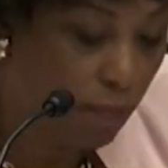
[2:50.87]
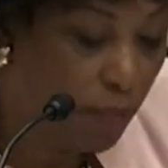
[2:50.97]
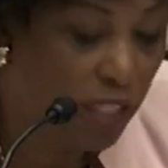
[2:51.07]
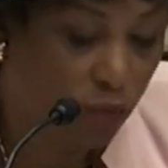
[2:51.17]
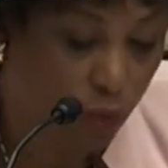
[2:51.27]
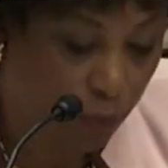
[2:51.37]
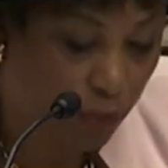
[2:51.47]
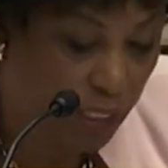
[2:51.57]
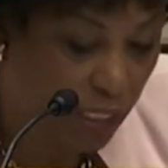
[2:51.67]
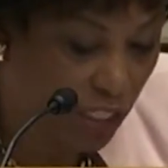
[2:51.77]

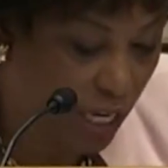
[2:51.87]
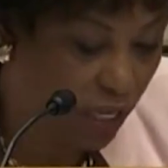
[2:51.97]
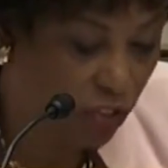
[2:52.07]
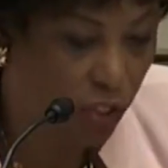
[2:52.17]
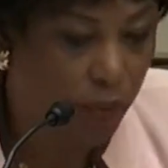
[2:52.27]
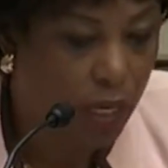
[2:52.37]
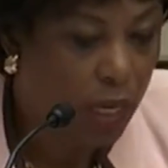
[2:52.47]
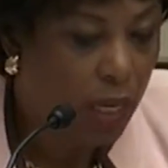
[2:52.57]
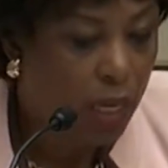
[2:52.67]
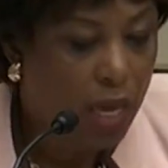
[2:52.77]
misrepresentation."
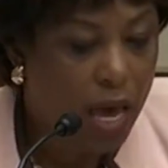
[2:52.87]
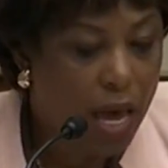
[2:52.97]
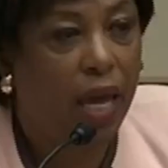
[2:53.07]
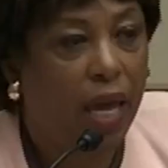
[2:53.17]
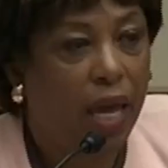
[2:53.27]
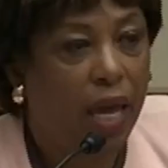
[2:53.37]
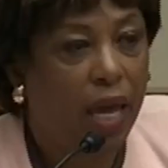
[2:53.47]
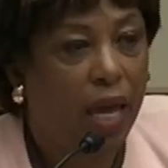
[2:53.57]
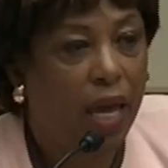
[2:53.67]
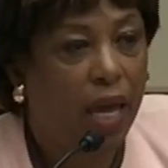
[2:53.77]
I would
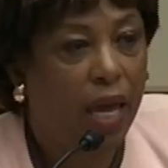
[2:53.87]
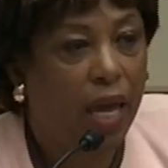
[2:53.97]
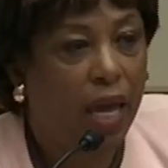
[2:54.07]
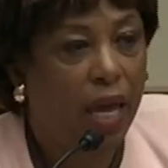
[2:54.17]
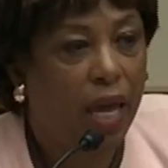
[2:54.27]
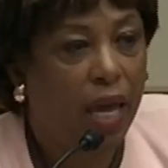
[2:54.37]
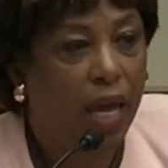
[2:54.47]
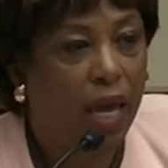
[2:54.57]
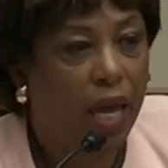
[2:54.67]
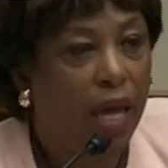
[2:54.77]
ask you, Ms.
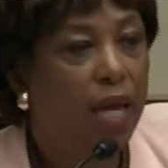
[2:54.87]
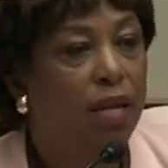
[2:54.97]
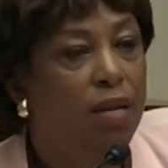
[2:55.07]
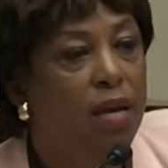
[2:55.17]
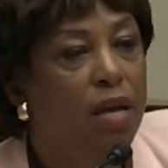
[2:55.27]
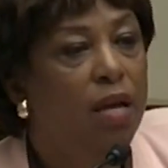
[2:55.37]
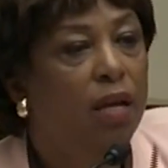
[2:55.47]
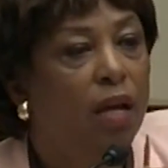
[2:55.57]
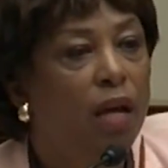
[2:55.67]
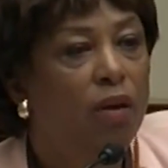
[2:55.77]
Richards,
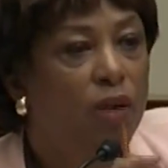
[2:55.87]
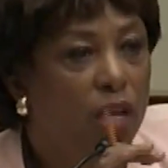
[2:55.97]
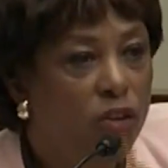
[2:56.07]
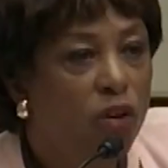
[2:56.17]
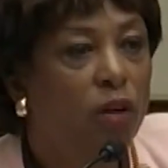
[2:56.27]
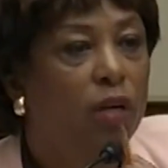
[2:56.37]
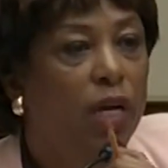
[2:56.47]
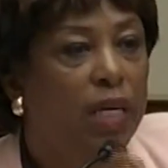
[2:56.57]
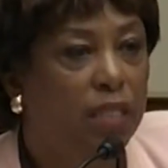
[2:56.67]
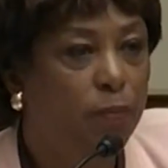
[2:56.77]
in
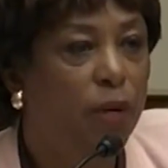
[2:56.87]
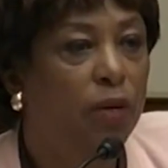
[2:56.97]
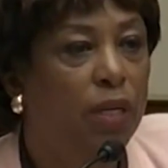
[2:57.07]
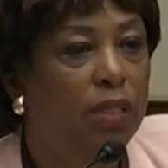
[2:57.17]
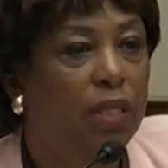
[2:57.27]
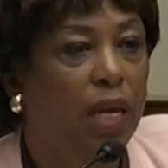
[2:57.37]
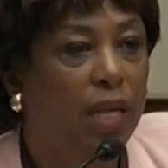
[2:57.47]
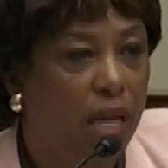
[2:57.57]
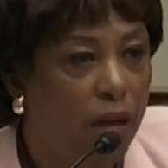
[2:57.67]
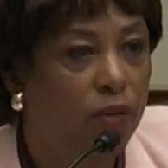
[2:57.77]
your experience
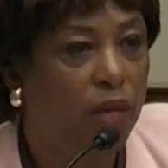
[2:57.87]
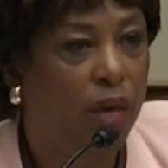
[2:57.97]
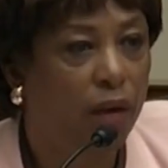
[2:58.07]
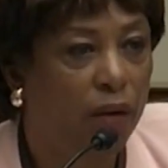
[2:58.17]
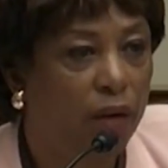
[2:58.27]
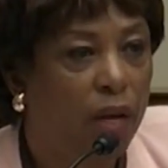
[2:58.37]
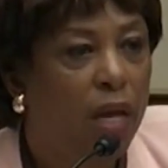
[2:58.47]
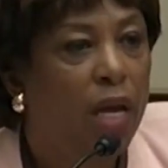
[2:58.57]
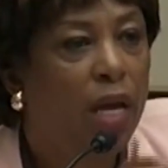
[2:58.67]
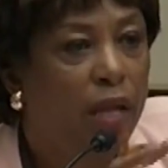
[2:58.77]
in health care,
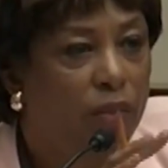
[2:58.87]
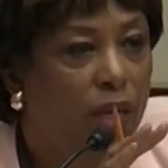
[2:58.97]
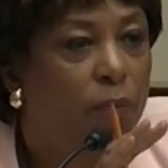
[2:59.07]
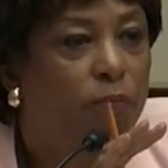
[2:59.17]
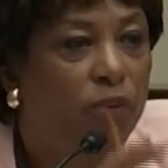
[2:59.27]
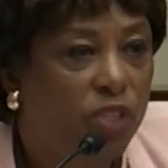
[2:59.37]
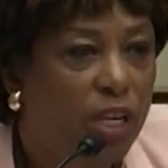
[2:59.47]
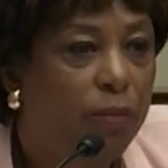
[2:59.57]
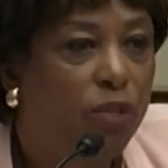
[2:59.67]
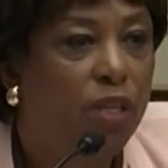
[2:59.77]
the
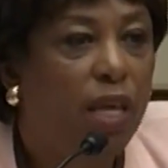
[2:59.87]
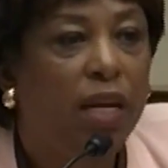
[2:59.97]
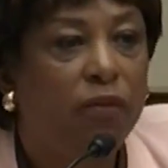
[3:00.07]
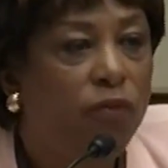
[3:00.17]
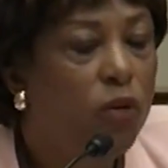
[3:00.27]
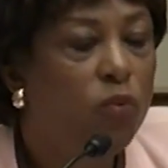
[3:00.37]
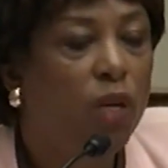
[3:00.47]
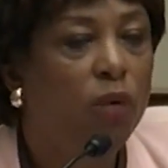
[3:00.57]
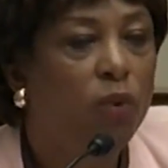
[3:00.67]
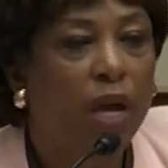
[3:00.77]
perception that if you
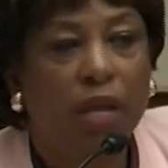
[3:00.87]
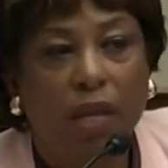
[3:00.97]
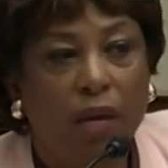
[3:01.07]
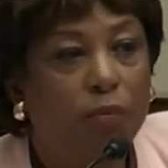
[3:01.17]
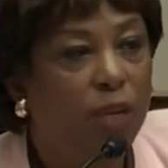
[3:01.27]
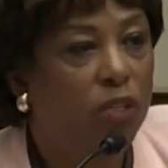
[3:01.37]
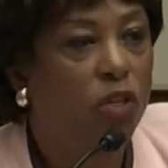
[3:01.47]
went away, it would